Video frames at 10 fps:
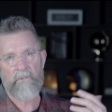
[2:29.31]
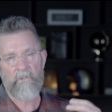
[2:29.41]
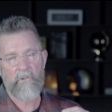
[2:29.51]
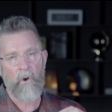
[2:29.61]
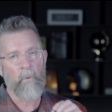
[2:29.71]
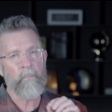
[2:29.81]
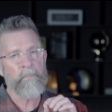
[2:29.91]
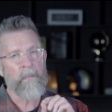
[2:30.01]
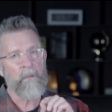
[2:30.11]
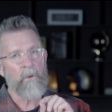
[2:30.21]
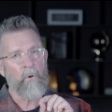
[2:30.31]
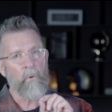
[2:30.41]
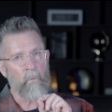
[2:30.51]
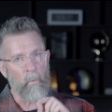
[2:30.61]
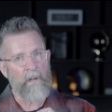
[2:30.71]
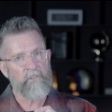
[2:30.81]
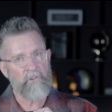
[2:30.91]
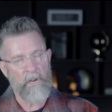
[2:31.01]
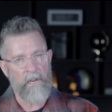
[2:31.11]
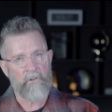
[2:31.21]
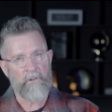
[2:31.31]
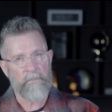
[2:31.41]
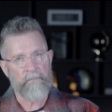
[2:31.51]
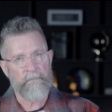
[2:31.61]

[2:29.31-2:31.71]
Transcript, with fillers: So, what's changed?